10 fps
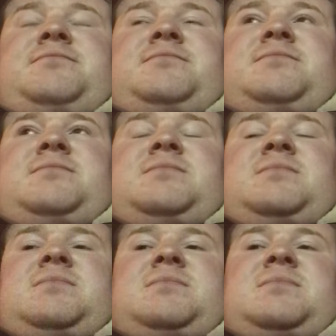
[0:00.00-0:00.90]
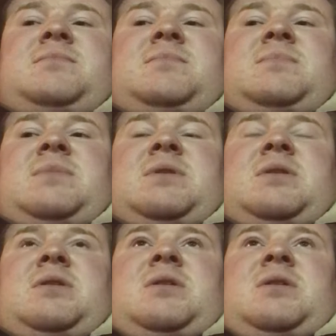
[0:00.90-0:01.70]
[no speech]